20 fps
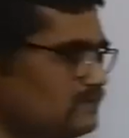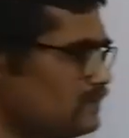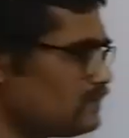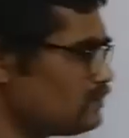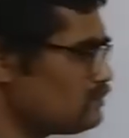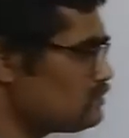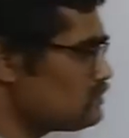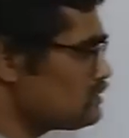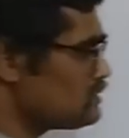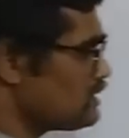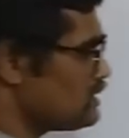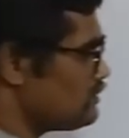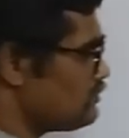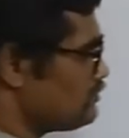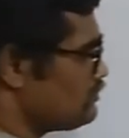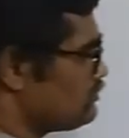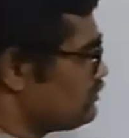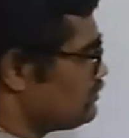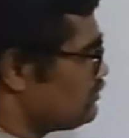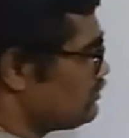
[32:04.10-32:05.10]
values
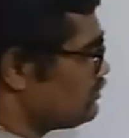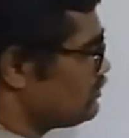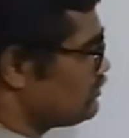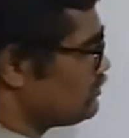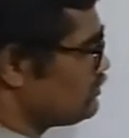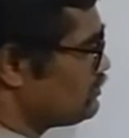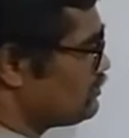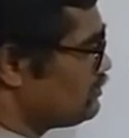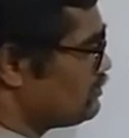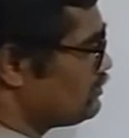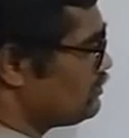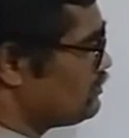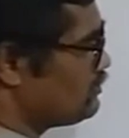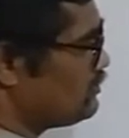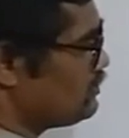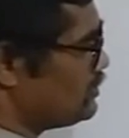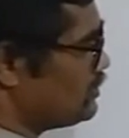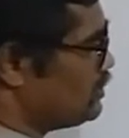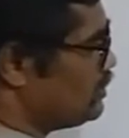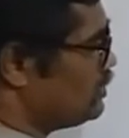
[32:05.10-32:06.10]
same,
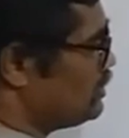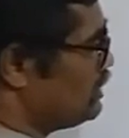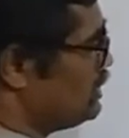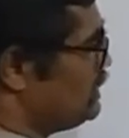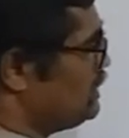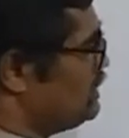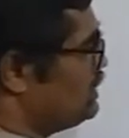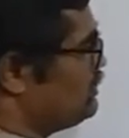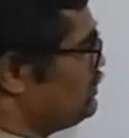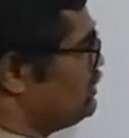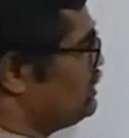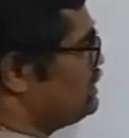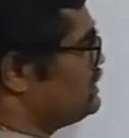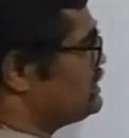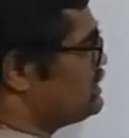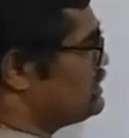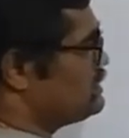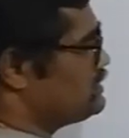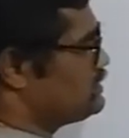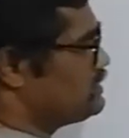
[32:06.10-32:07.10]
only they will
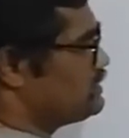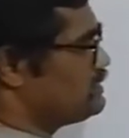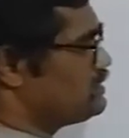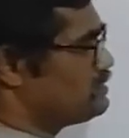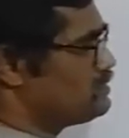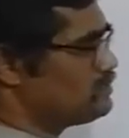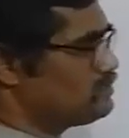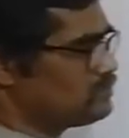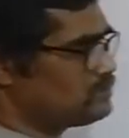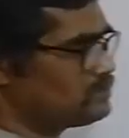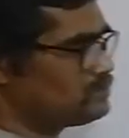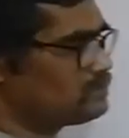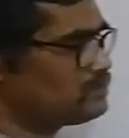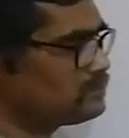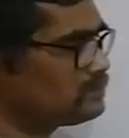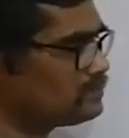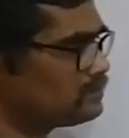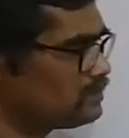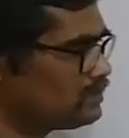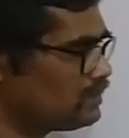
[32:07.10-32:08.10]
change the ratios
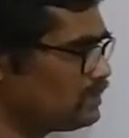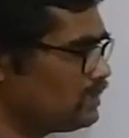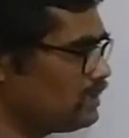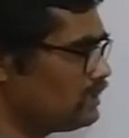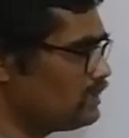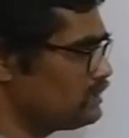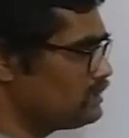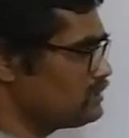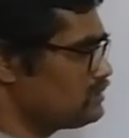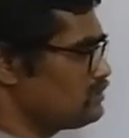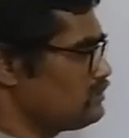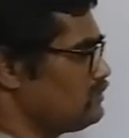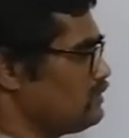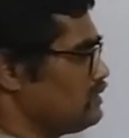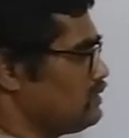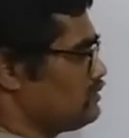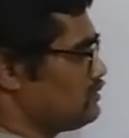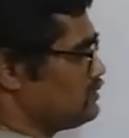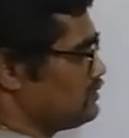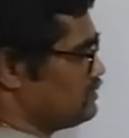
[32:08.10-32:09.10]
and these two
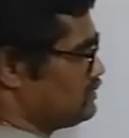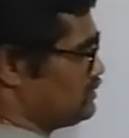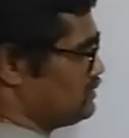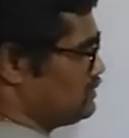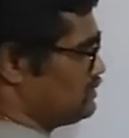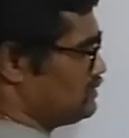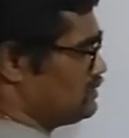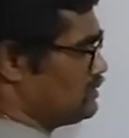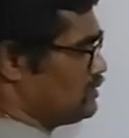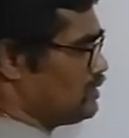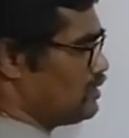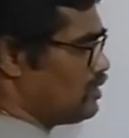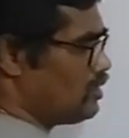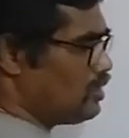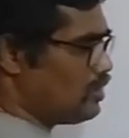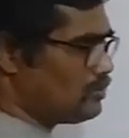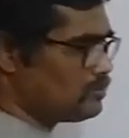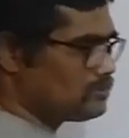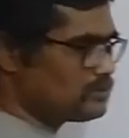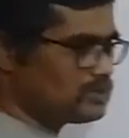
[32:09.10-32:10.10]
values.
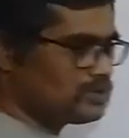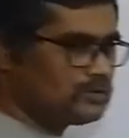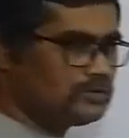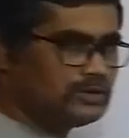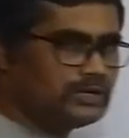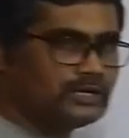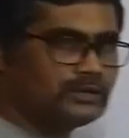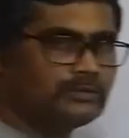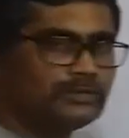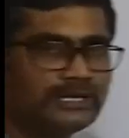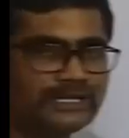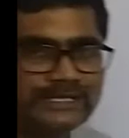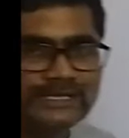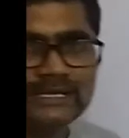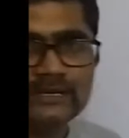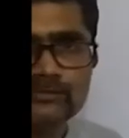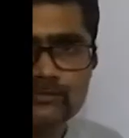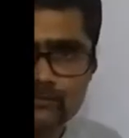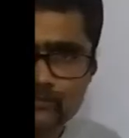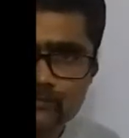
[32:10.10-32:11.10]
Option will remain
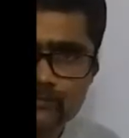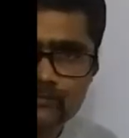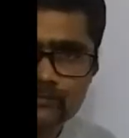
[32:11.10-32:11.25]
same.